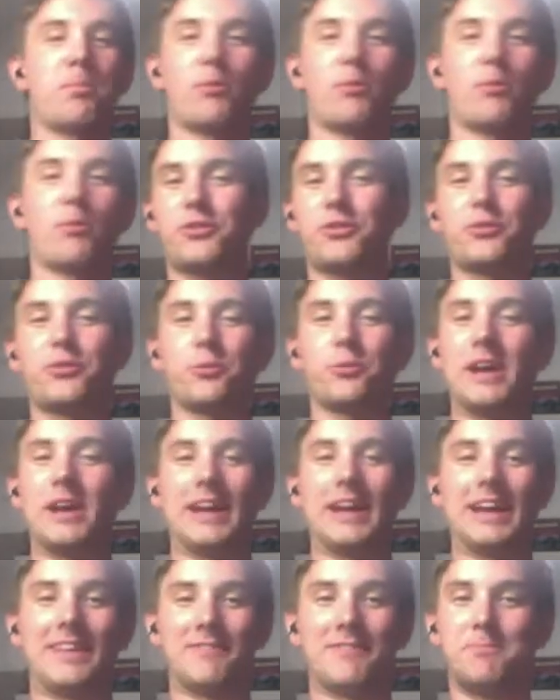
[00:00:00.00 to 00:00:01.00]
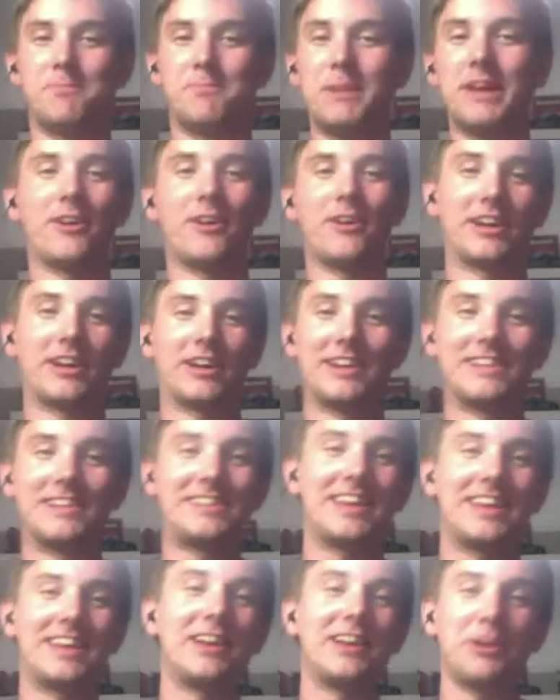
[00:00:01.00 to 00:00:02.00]
and they've been on a continuous
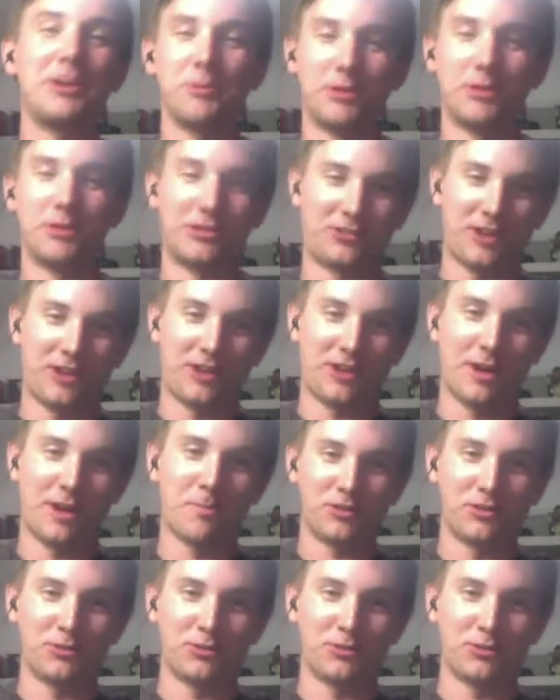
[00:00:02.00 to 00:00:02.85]
upward swing